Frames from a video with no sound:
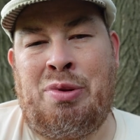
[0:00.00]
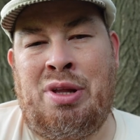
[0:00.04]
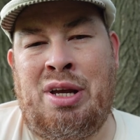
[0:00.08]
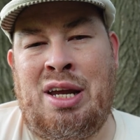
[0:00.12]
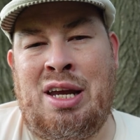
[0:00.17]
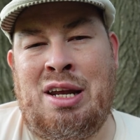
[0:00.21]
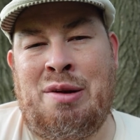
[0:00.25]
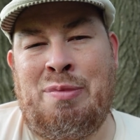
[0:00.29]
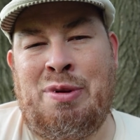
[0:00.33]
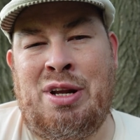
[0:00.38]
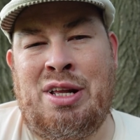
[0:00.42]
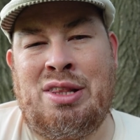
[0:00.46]

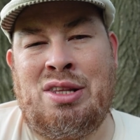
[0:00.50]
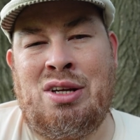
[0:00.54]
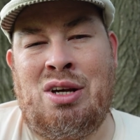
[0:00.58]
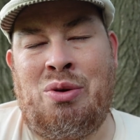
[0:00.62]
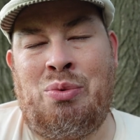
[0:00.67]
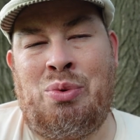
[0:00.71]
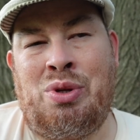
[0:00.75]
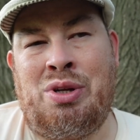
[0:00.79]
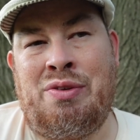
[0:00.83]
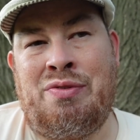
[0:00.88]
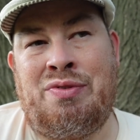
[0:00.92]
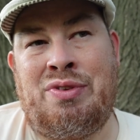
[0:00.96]
planned, but I
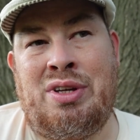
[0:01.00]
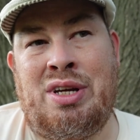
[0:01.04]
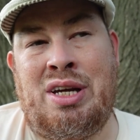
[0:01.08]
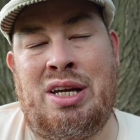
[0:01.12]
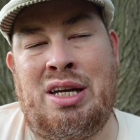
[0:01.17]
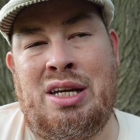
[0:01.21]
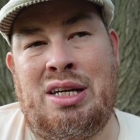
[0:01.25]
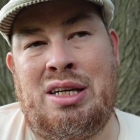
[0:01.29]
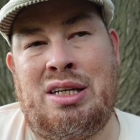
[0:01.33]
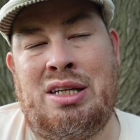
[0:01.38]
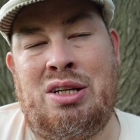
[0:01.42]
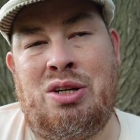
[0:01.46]
thought, well, if
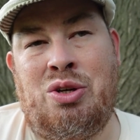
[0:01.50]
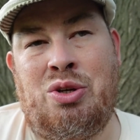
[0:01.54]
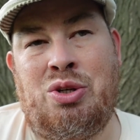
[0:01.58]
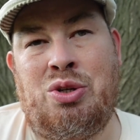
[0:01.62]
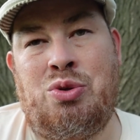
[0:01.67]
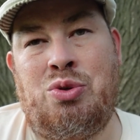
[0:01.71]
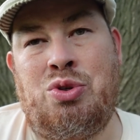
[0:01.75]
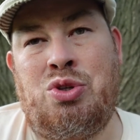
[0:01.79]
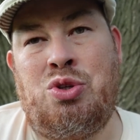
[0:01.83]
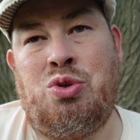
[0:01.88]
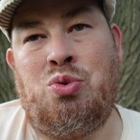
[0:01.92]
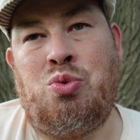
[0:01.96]
they, you know,
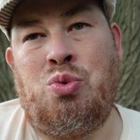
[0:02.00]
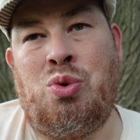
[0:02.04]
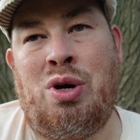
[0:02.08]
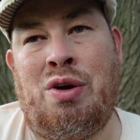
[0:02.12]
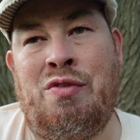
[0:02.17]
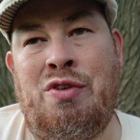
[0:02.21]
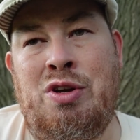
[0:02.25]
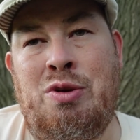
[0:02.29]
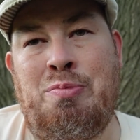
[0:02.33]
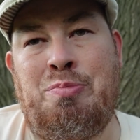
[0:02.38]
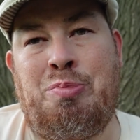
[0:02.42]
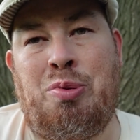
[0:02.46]
you, you
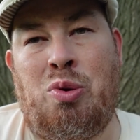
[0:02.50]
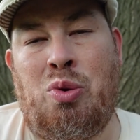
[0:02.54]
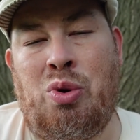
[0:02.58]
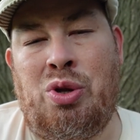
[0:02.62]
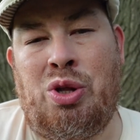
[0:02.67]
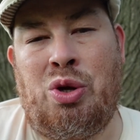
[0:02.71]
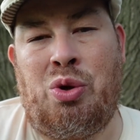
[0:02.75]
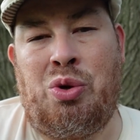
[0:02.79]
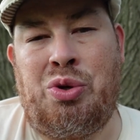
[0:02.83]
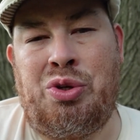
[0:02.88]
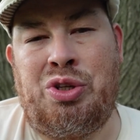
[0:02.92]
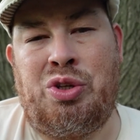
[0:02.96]
wherever you pour
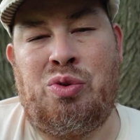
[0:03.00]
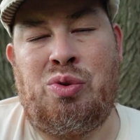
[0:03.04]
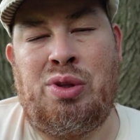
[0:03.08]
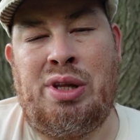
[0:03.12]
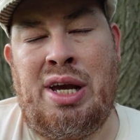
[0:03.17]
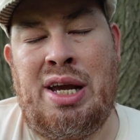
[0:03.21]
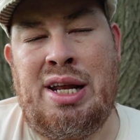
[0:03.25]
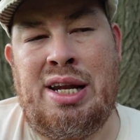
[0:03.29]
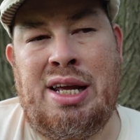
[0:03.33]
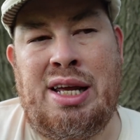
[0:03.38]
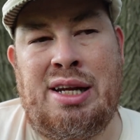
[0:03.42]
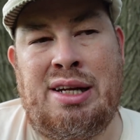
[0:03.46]
the oil and you
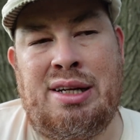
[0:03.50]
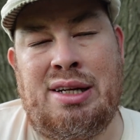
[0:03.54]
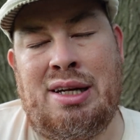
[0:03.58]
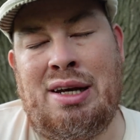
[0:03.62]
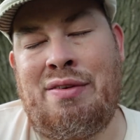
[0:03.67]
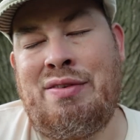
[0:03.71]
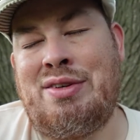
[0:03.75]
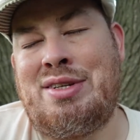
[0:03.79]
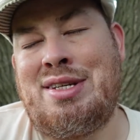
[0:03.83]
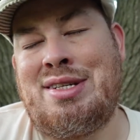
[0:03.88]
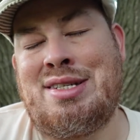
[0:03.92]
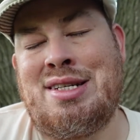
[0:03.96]
light it,
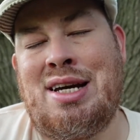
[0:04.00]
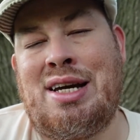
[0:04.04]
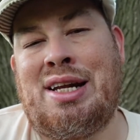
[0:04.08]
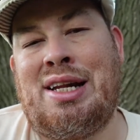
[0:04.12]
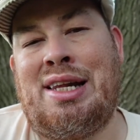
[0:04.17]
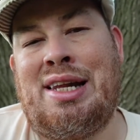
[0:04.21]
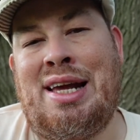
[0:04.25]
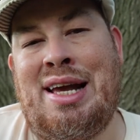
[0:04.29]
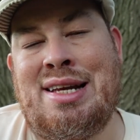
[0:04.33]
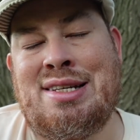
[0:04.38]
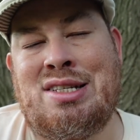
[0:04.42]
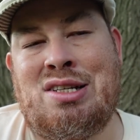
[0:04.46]
obviously it's not
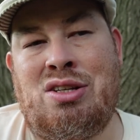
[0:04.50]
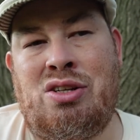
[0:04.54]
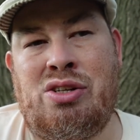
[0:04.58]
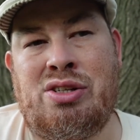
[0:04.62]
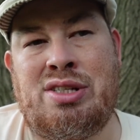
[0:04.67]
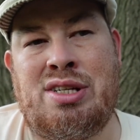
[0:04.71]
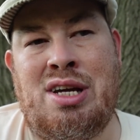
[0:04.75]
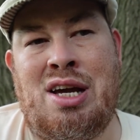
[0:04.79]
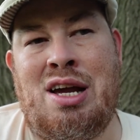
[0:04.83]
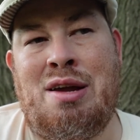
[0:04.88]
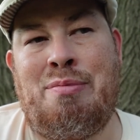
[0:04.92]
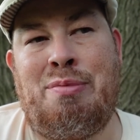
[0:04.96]
going to last a
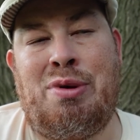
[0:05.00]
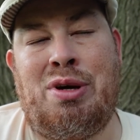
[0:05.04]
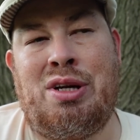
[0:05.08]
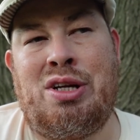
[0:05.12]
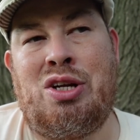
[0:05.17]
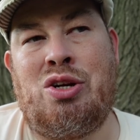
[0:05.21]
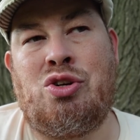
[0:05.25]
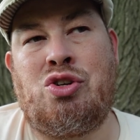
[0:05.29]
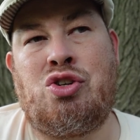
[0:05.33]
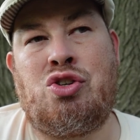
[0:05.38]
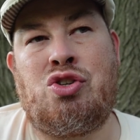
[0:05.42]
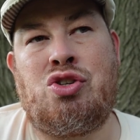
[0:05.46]
long time, but
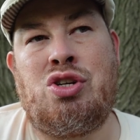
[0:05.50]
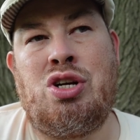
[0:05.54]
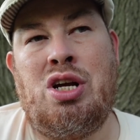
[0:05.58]
you're,